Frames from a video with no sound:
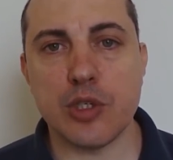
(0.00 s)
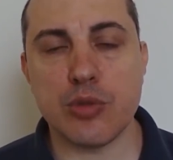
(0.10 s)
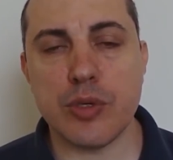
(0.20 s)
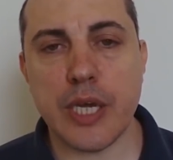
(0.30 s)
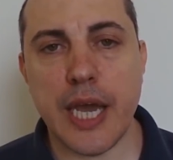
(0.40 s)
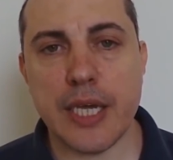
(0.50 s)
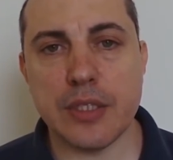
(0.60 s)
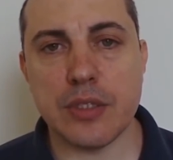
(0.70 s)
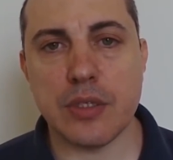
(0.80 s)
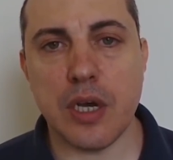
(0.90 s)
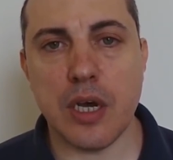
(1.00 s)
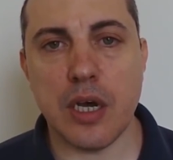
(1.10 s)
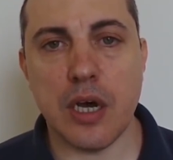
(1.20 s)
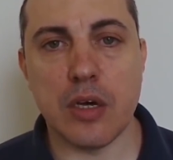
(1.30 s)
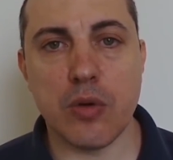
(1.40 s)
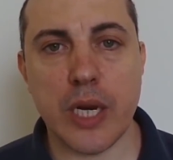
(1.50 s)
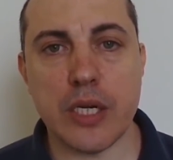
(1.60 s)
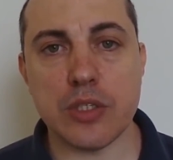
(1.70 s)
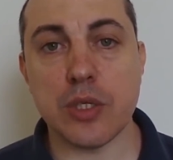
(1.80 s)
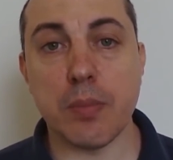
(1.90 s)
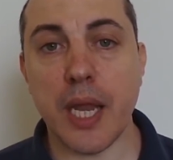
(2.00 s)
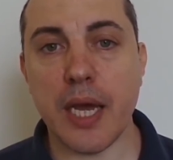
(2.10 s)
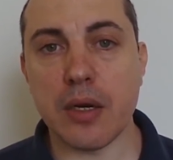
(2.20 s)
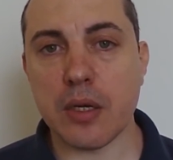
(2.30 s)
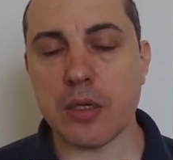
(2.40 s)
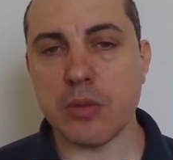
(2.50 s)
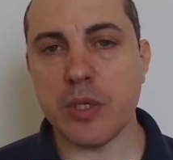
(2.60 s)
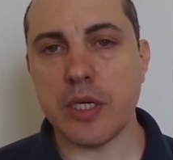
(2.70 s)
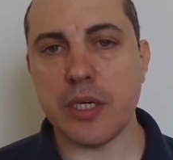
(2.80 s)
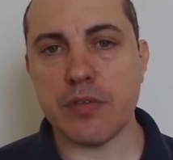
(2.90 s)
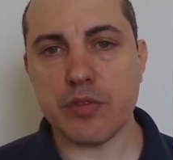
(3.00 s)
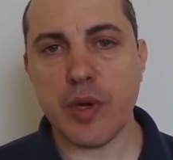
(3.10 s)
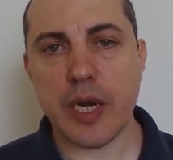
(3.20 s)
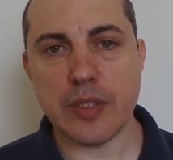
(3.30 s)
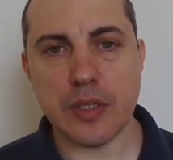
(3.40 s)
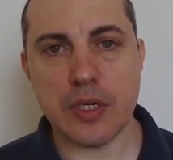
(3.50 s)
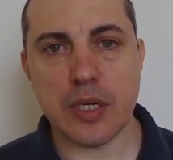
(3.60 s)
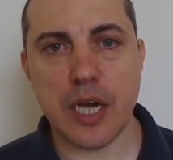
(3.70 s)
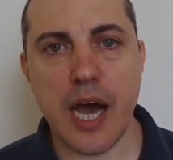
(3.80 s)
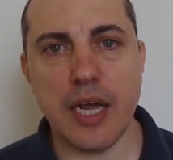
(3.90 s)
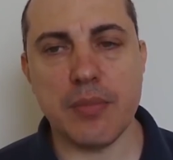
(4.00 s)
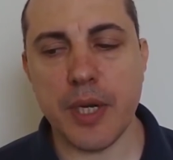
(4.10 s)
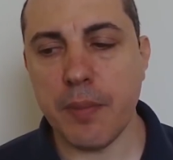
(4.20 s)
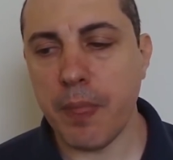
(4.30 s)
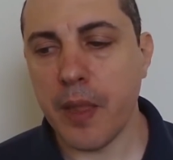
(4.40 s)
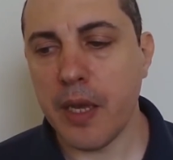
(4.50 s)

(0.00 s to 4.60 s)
create a greater supply or liquidity of credit in an economy,